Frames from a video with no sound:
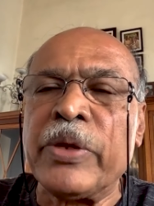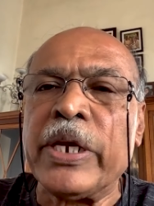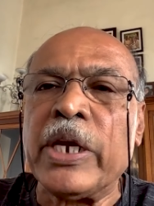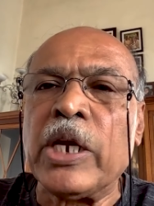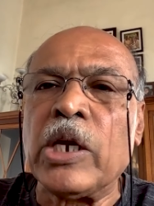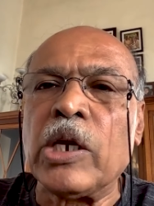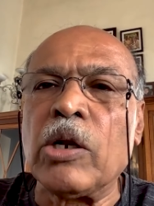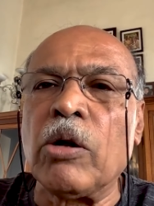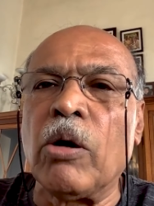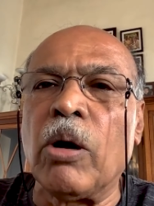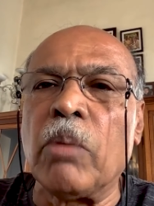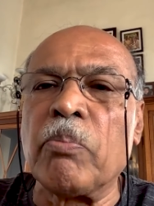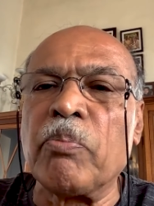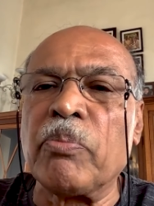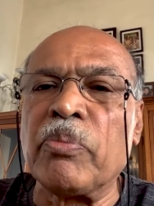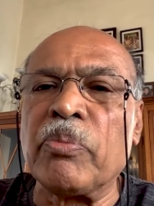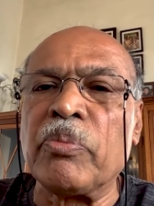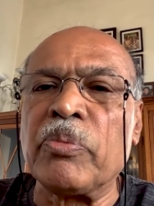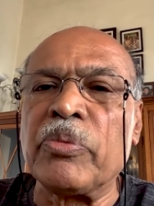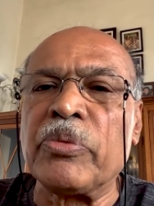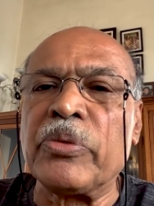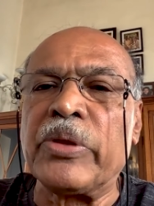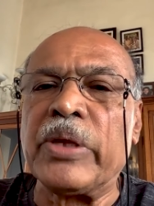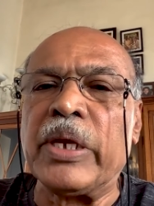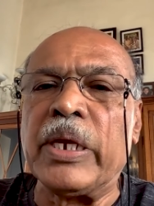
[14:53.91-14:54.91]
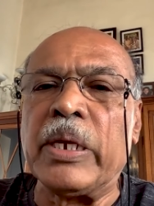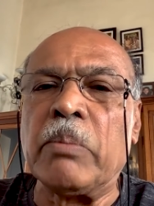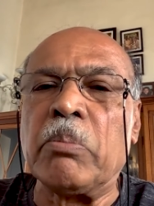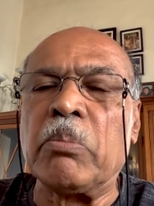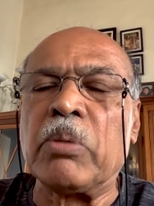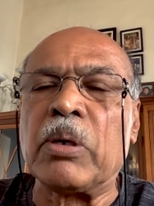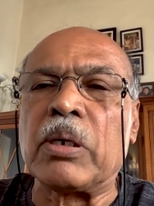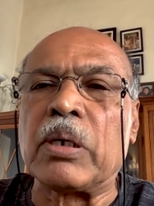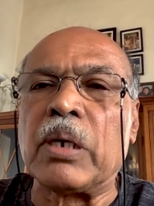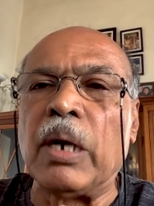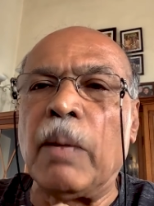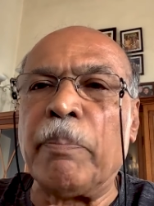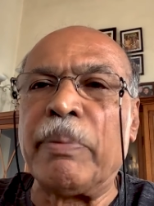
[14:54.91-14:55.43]
You know, the
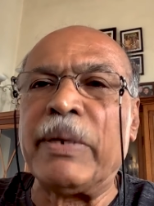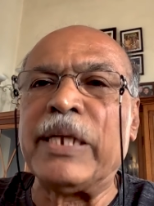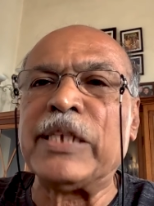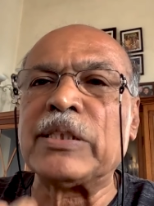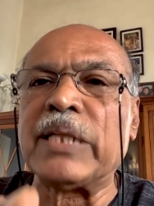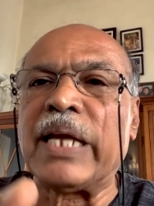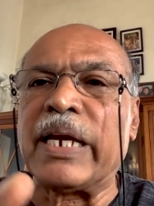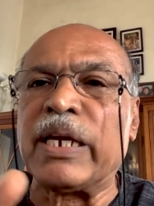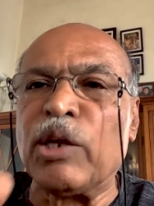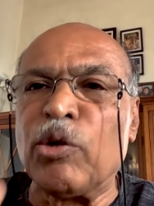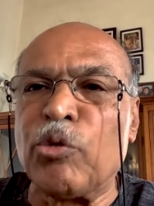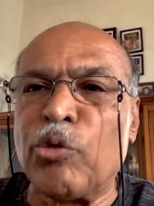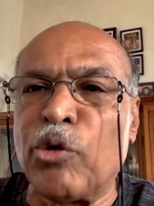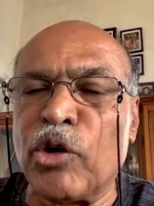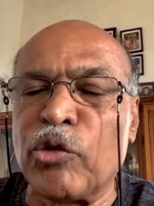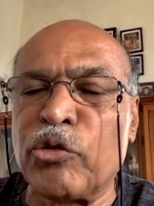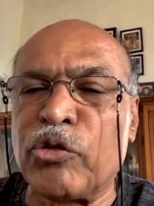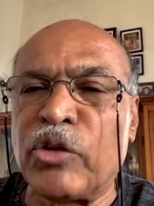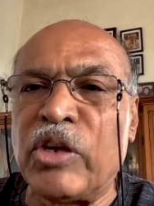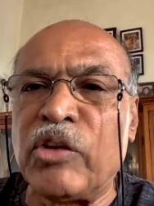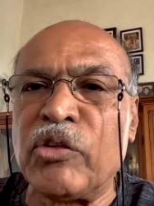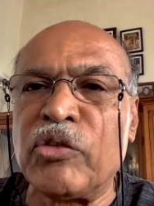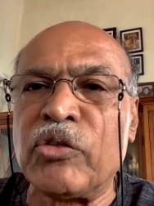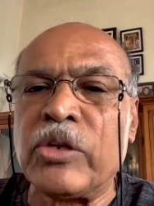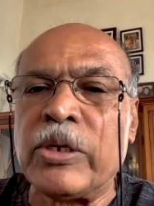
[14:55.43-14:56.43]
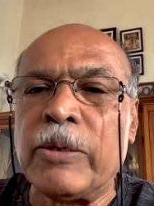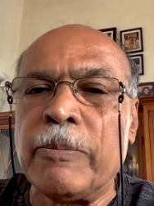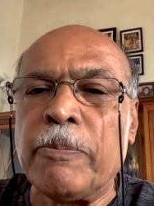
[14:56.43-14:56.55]
companies like Infosys,